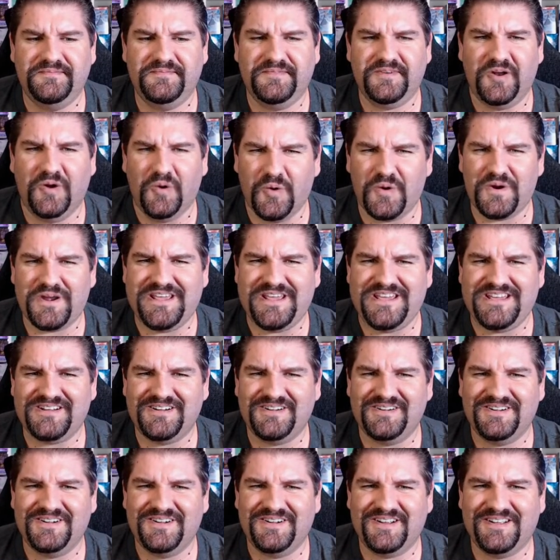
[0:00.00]
Gordie?
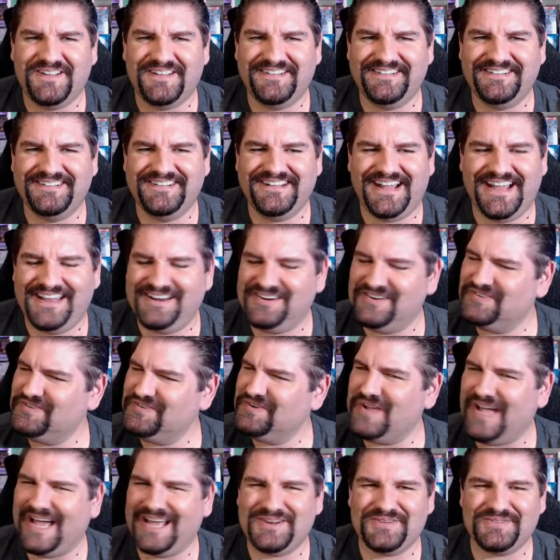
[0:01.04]
I don't know.
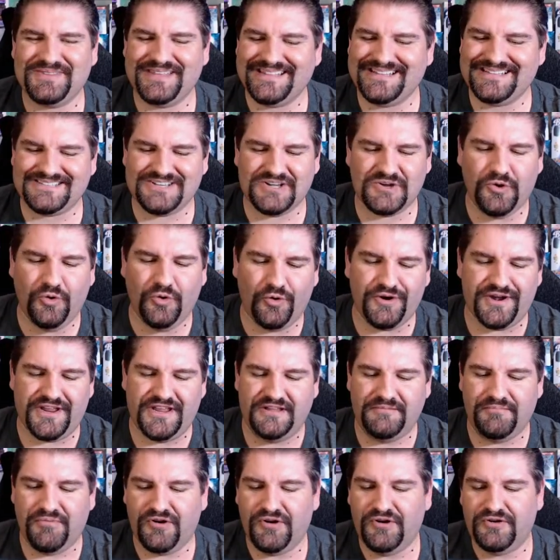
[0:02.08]
I don't think it's a Gordie,
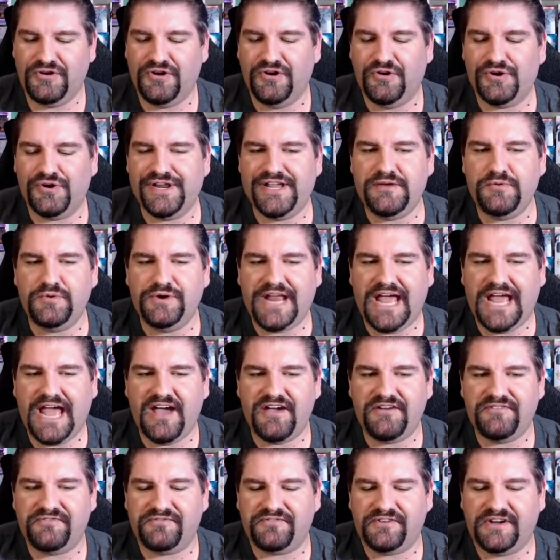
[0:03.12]
bro. Gordie would
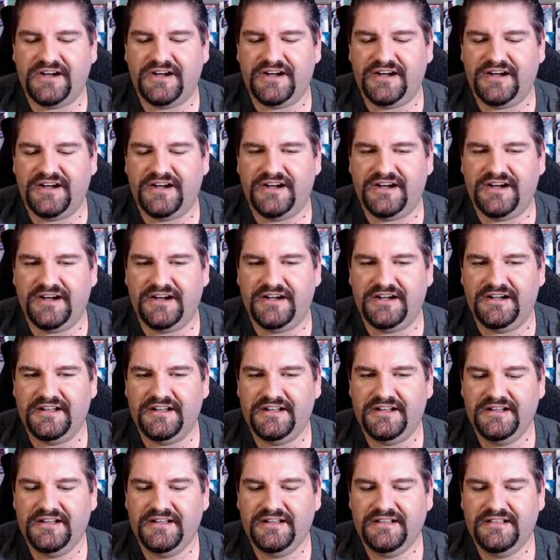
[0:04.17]
have uh,
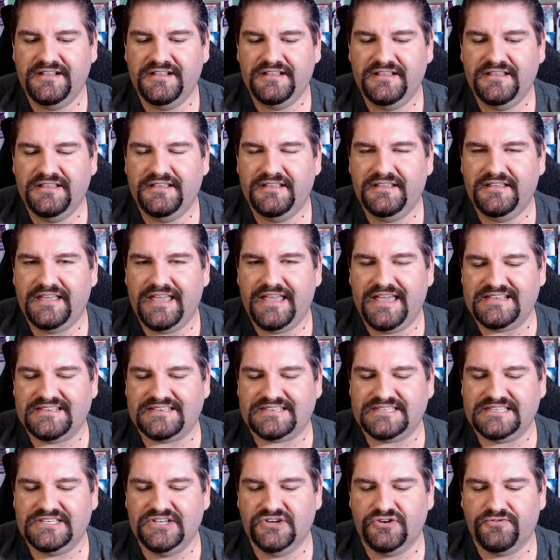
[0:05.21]
a
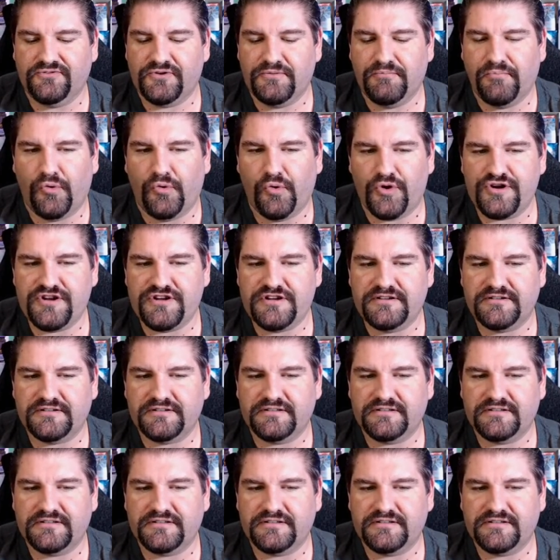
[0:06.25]
silver border.